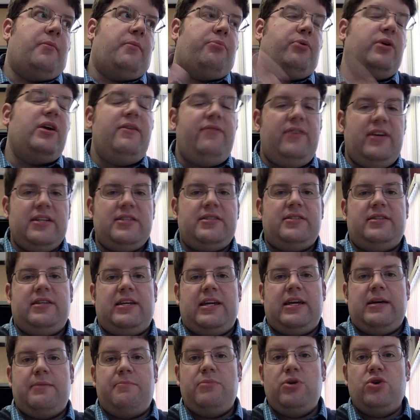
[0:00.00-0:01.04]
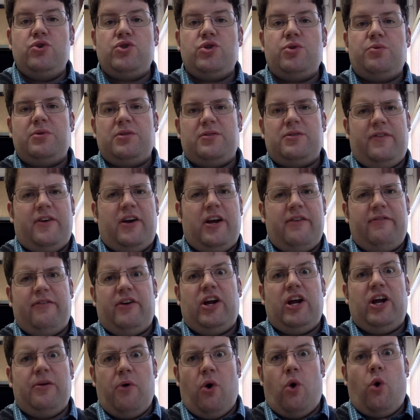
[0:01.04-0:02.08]
previously, music was very,
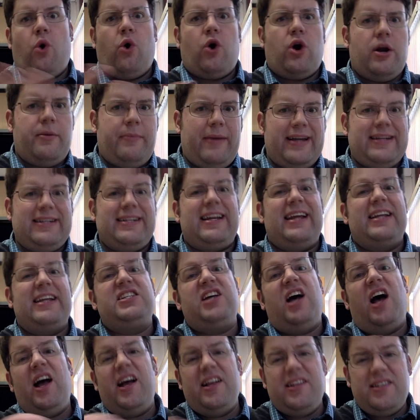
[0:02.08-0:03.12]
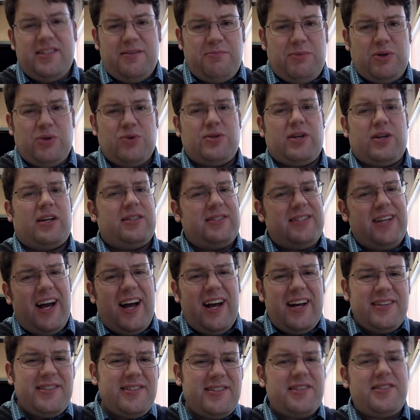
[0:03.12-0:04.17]
very ornamented, had tons of music,
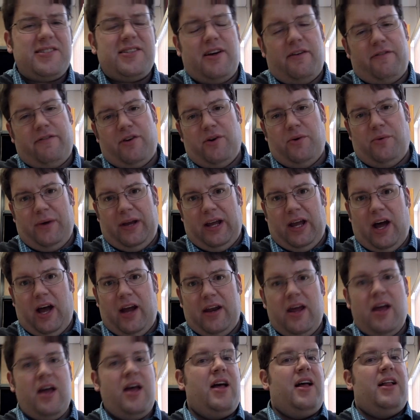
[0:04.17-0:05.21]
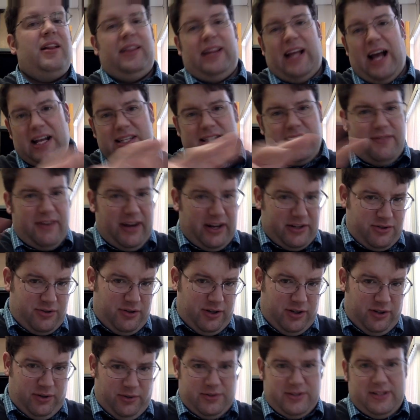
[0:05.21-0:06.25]
tons of stuff going on lots of extra
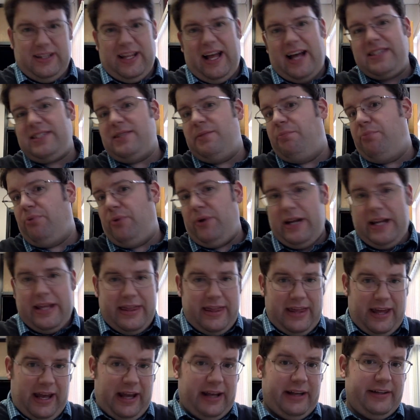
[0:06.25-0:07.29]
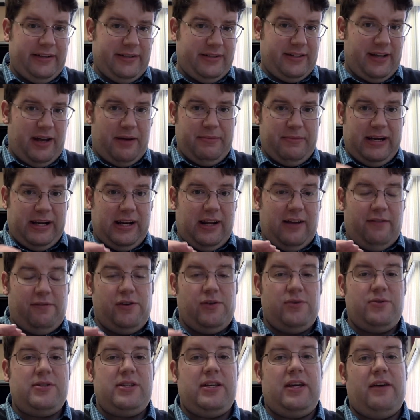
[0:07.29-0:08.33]
notes, lots of pretty things. I mean, if
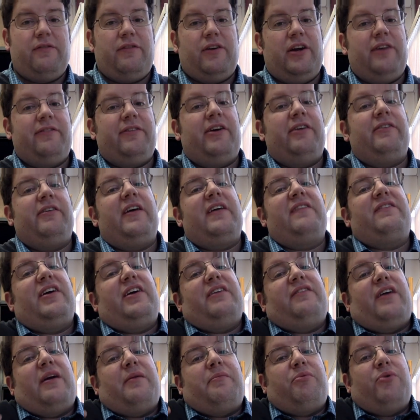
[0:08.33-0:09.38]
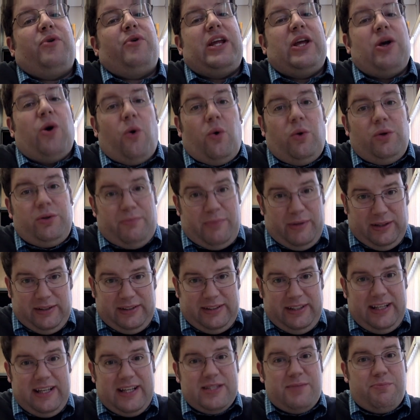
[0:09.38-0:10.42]
you see a very, very, very, very, very pretty old
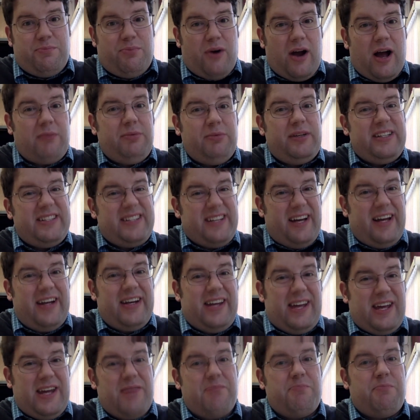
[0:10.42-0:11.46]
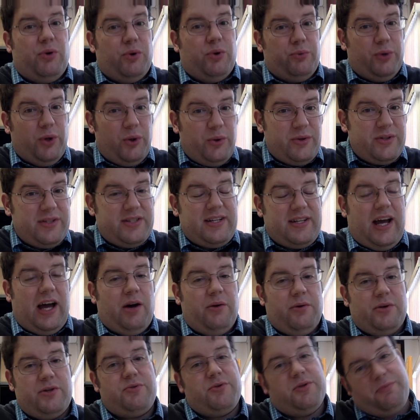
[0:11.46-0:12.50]
building, it's probably done in Baroque style,
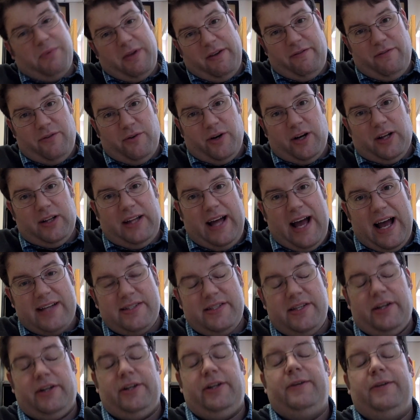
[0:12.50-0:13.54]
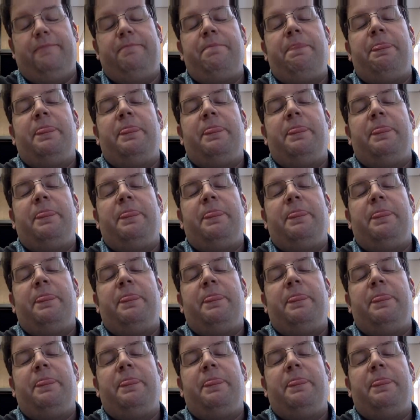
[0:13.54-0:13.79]
which was before classical.